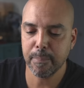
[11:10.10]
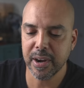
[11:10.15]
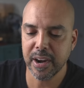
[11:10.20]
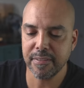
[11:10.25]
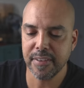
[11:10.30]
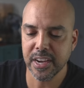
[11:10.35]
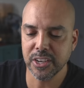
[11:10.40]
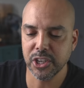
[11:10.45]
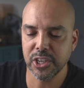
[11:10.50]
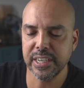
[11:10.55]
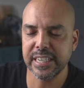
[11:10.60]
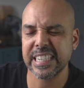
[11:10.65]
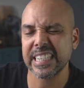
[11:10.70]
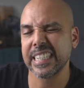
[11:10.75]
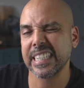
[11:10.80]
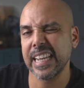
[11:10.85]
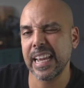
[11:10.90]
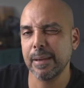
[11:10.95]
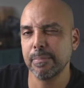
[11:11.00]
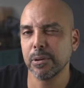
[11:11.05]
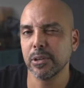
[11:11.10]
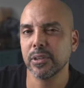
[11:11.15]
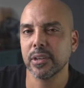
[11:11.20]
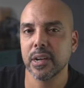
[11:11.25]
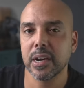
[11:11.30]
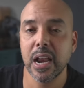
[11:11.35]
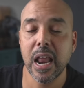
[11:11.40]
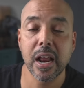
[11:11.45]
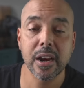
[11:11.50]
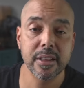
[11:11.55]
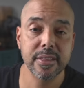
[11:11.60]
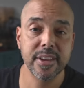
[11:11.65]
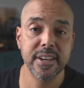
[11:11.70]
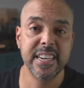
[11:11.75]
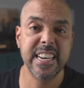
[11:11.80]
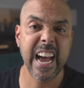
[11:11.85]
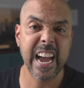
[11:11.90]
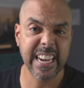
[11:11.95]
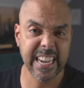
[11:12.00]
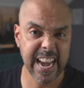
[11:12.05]
but I've actually disabled a lot of the
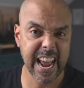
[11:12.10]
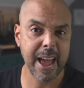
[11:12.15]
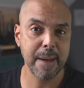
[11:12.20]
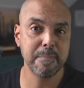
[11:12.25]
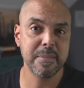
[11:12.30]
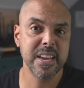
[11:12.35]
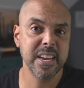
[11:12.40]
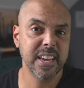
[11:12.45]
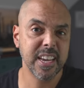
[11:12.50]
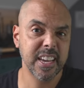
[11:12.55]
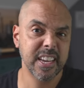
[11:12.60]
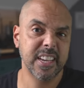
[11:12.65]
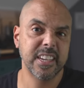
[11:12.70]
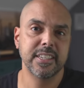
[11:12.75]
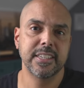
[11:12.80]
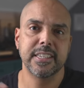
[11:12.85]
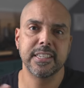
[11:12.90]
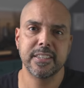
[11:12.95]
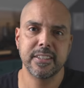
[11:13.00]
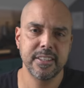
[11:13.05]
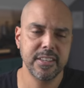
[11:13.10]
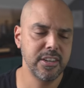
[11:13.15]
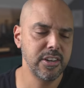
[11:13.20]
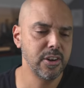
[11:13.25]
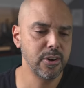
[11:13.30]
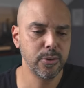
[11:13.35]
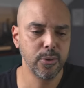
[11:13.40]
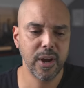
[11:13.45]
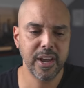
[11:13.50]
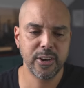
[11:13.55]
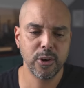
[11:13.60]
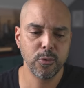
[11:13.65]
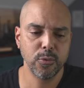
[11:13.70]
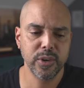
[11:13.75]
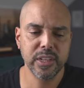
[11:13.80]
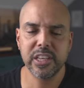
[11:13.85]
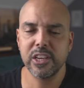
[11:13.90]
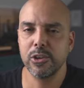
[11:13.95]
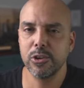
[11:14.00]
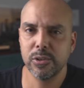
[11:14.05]
dynamic because, you know, I don't
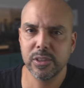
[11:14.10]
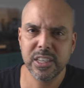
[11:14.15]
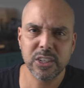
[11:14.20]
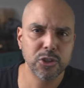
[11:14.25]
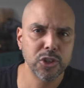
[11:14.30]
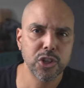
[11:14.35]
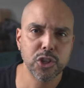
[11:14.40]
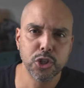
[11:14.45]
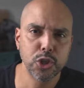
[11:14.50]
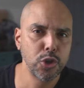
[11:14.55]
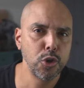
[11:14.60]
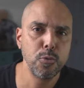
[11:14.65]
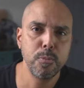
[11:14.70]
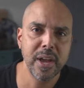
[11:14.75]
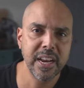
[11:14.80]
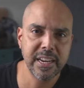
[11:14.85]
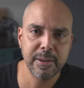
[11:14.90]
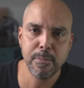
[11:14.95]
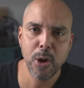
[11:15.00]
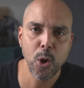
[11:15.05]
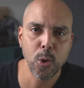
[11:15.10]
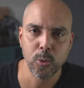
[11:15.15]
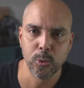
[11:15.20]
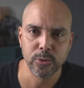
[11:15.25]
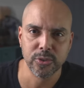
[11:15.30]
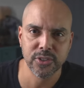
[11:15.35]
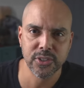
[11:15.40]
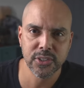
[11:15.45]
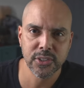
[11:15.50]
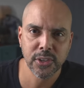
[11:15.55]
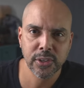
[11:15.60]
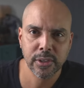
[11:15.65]
really, there's just too many modes.